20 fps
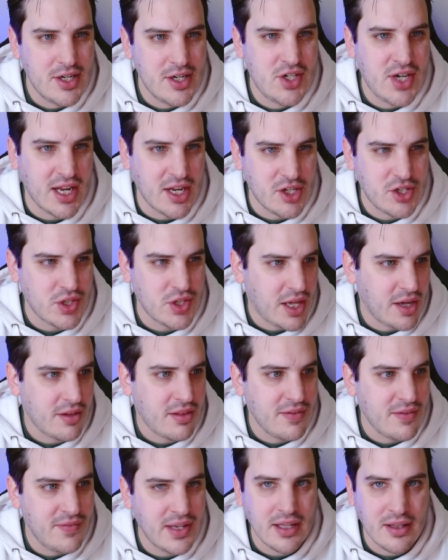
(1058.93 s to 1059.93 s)
change
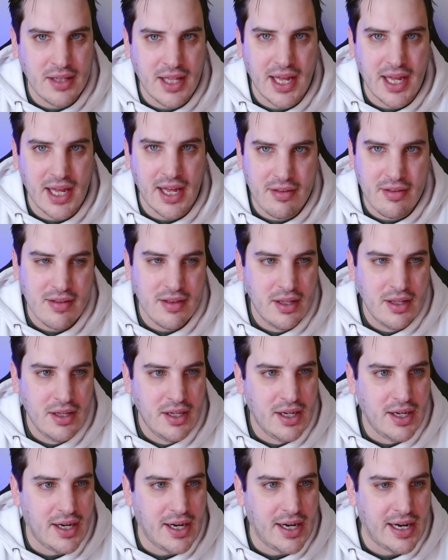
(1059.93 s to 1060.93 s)
logs of any class,
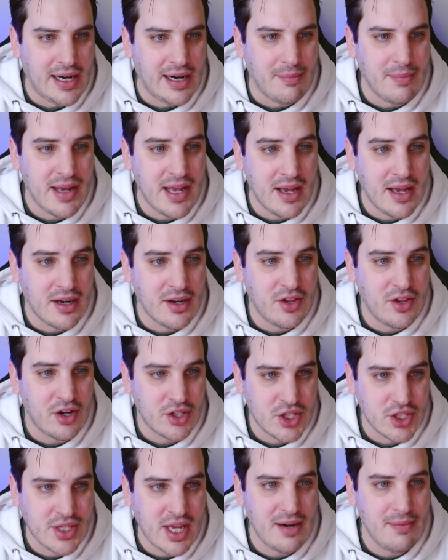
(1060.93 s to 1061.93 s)
and they're
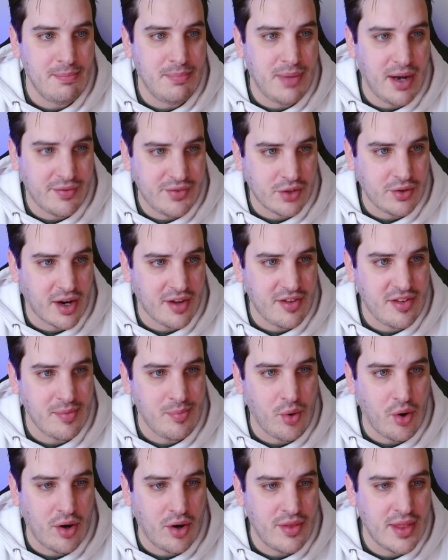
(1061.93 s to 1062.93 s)
just kind of buffed across the
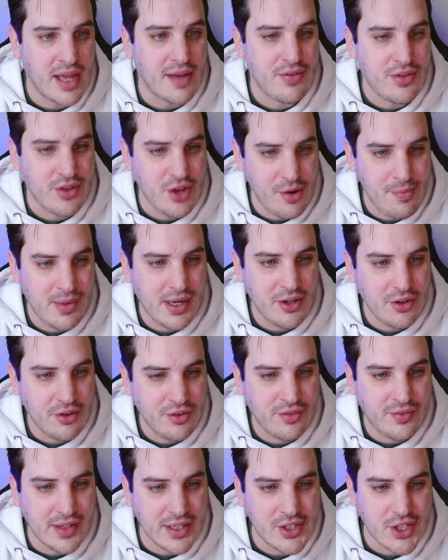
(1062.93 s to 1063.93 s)
board. They have so many new
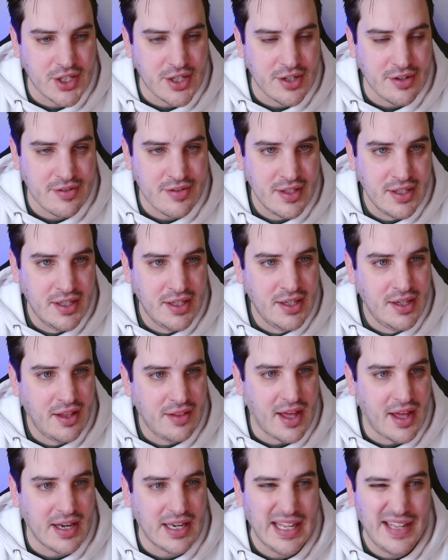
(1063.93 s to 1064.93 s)
features
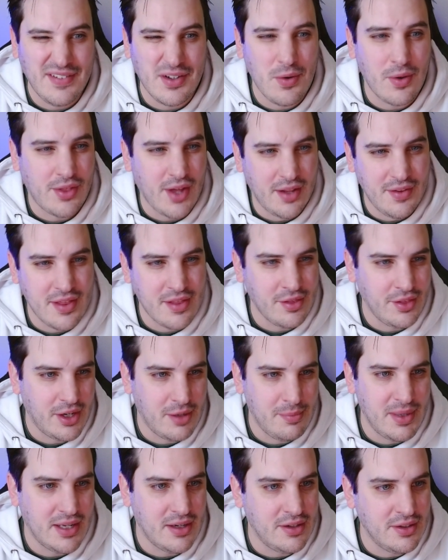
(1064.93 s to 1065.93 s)
that even with all these
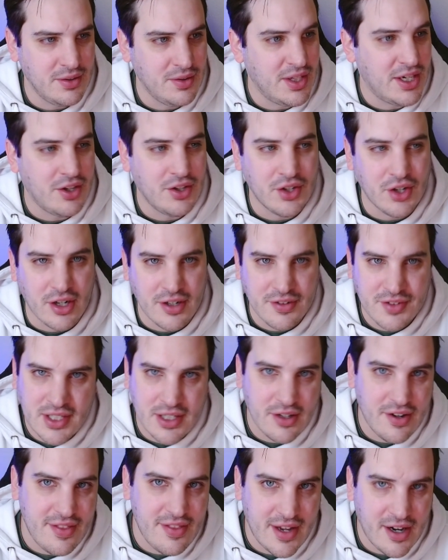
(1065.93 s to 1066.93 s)
little nerfs
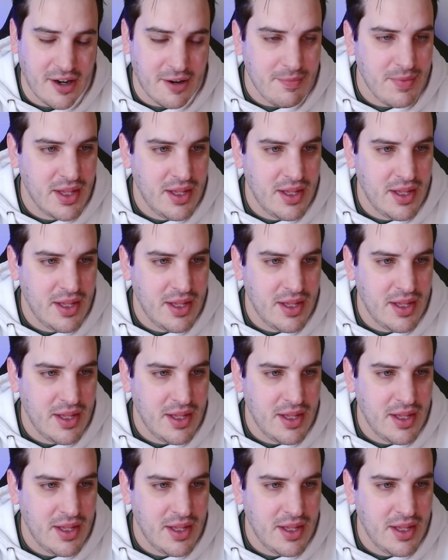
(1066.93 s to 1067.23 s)
here and there,